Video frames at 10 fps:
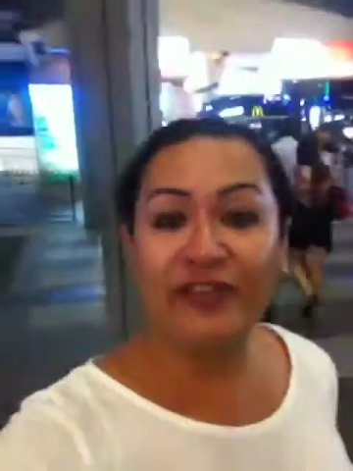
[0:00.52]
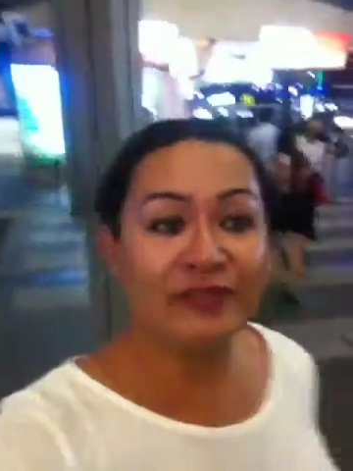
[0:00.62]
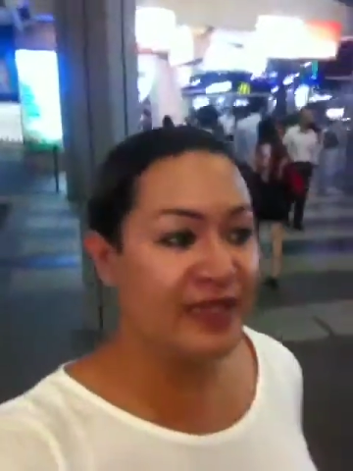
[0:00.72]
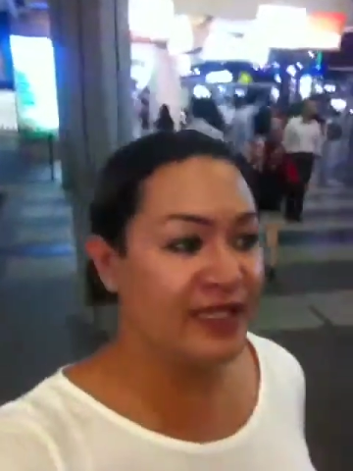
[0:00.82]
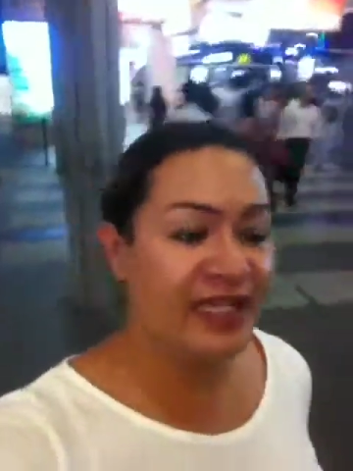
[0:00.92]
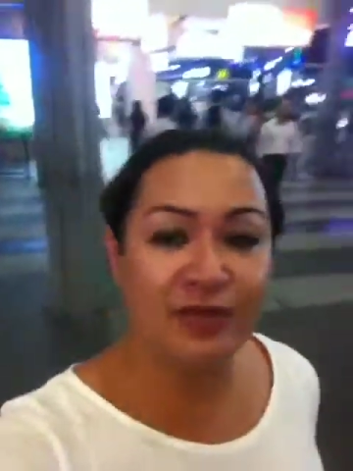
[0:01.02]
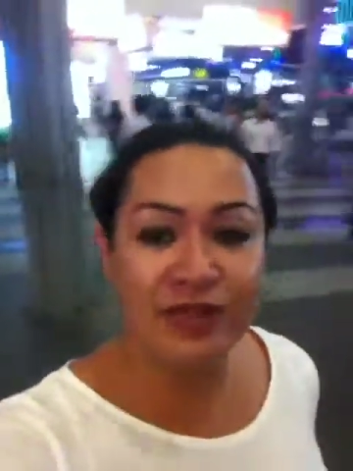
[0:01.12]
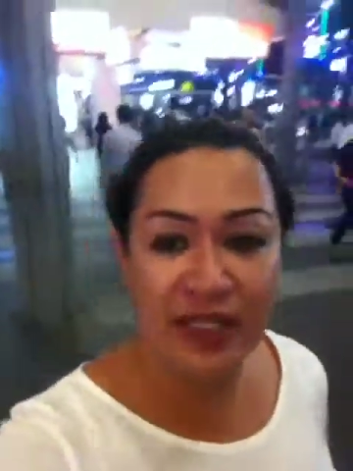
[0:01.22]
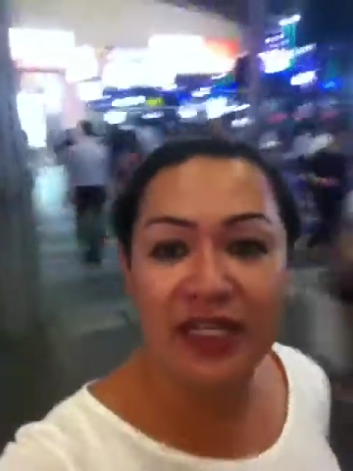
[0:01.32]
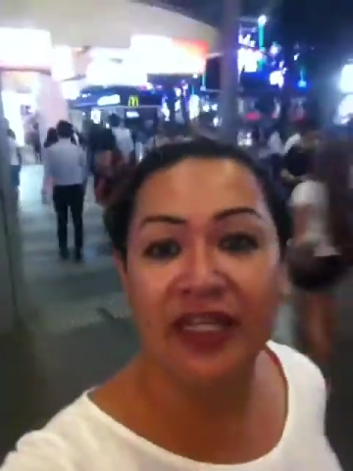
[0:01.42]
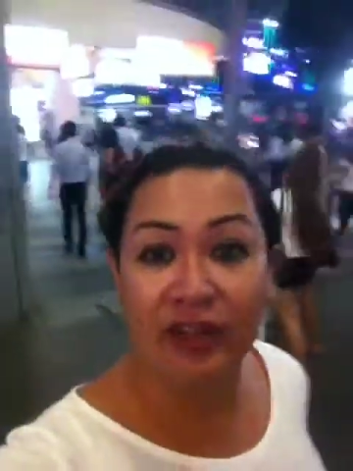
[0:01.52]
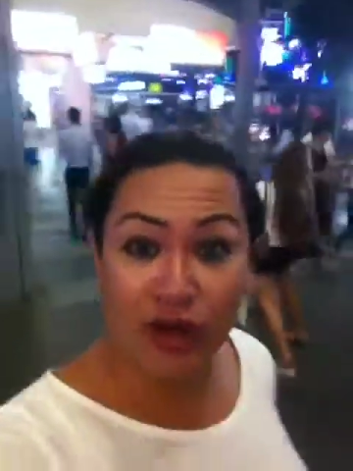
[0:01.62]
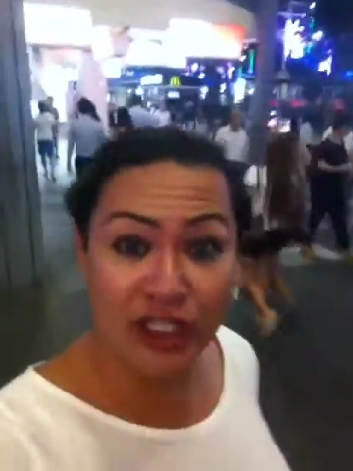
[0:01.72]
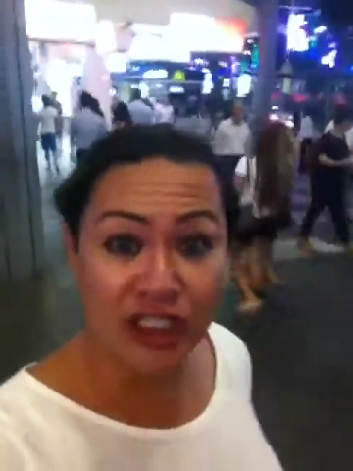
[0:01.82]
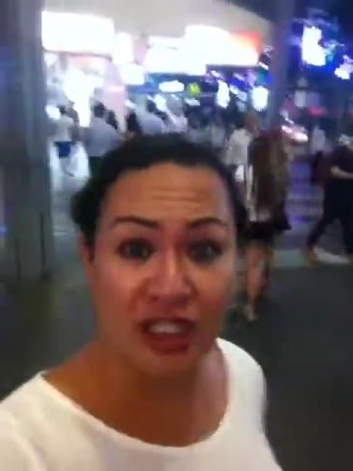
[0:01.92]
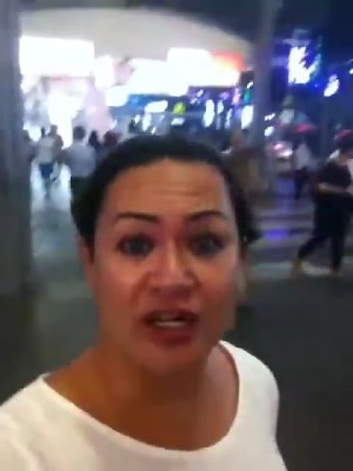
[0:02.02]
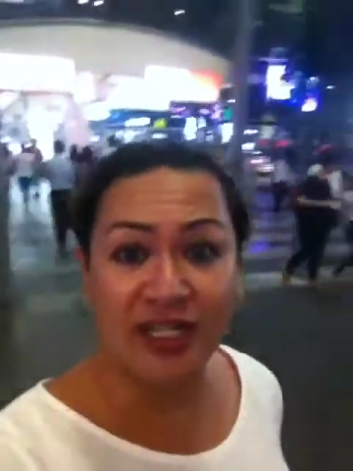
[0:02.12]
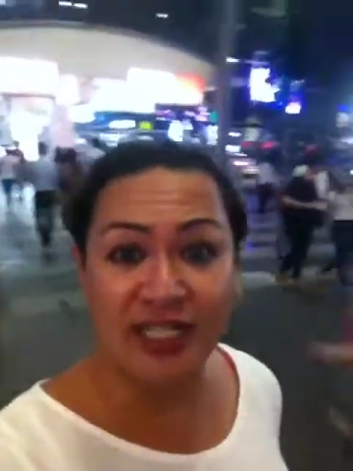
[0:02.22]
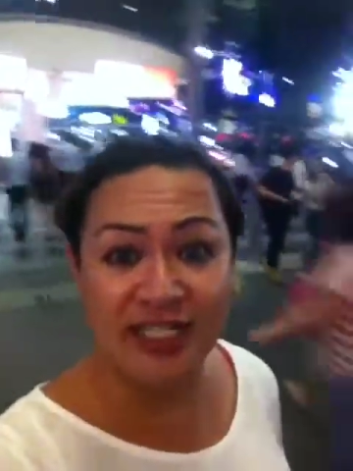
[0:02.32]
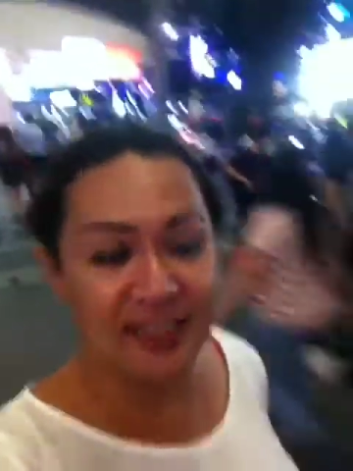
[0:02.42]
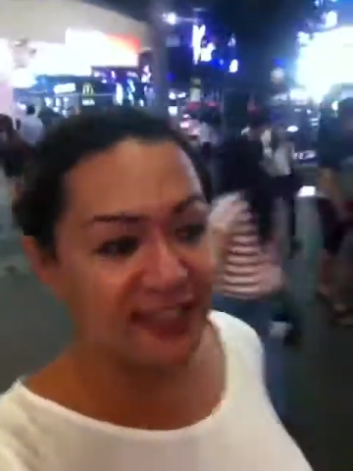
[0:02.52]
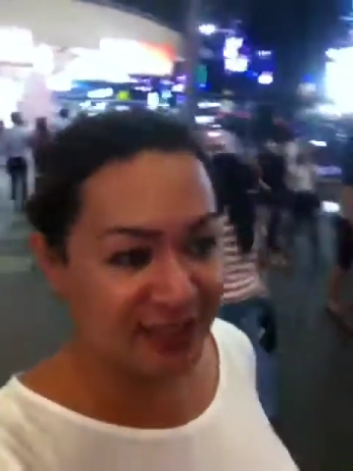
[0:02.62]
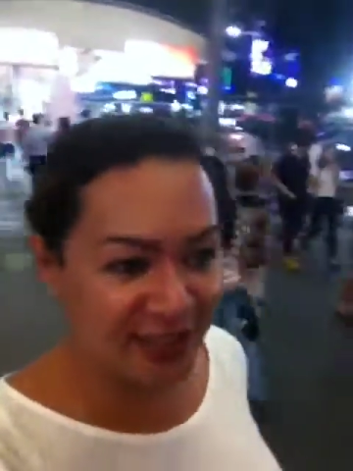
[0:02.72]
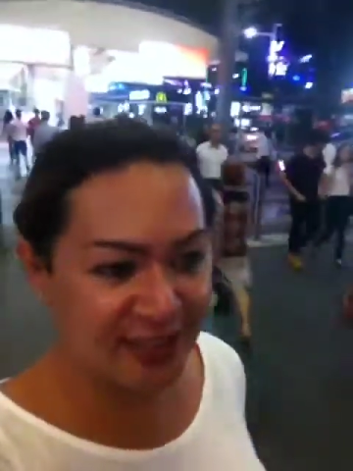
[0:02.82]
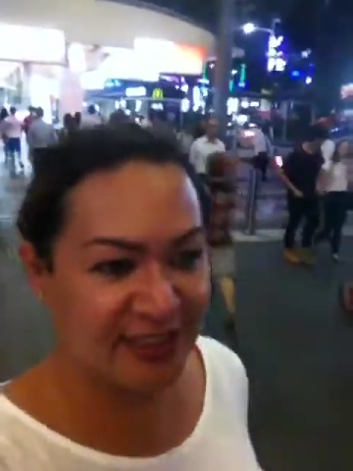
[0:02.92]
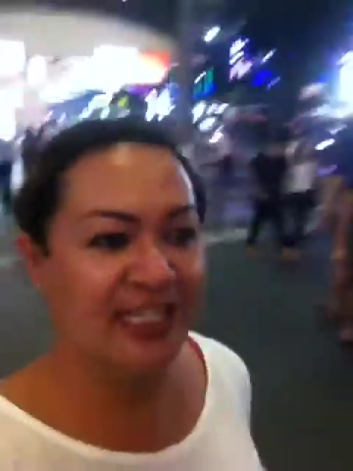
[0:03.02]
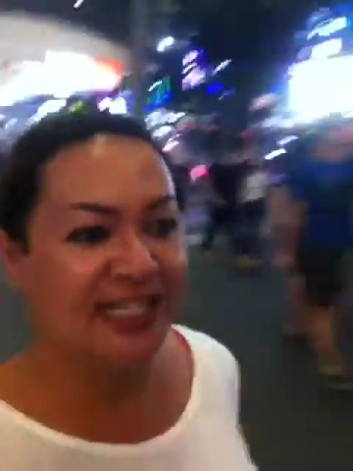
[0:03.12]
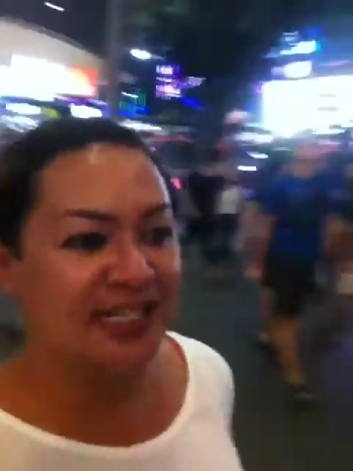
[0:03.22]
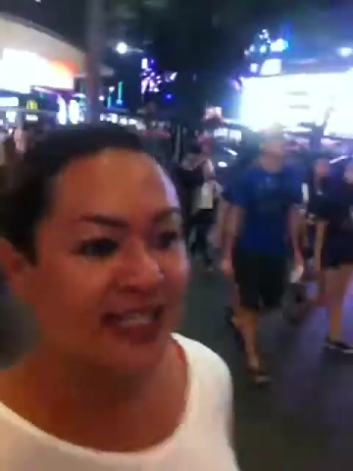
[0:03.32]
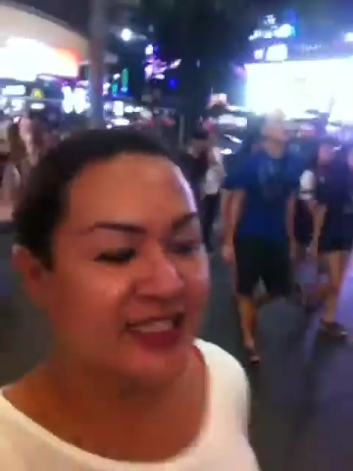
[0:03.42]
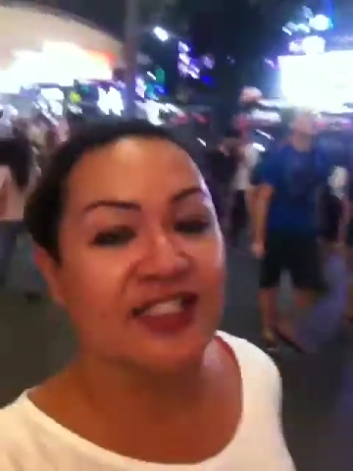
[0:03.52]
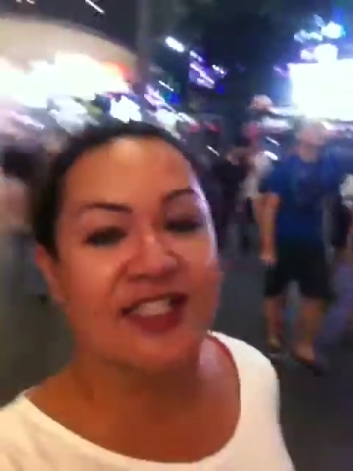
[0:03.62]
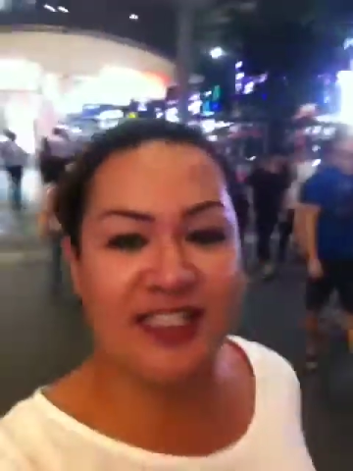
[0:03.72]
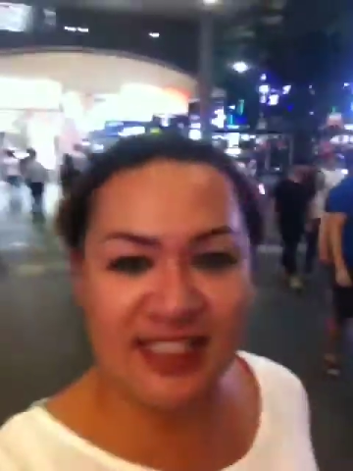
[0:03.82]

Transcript: everybody, I'm still in Orchard. So this